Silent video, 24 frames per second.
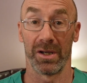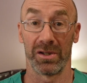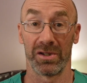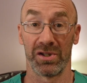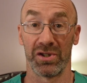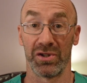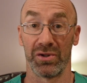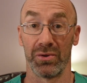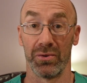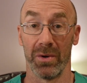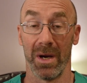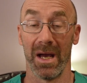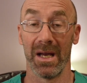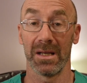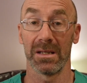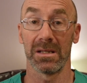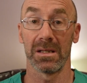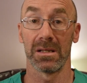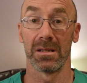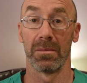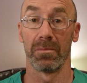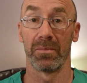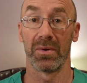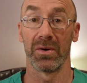
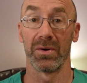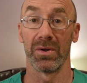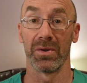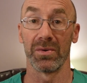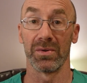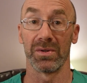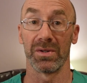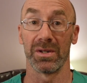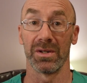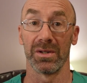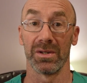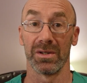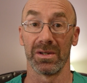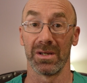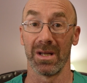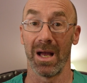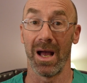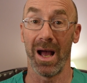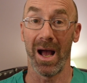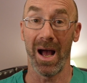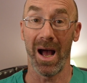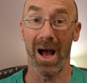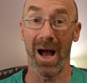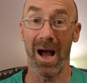stress produces
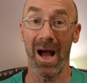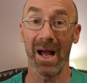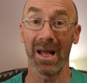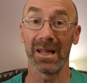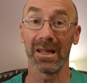high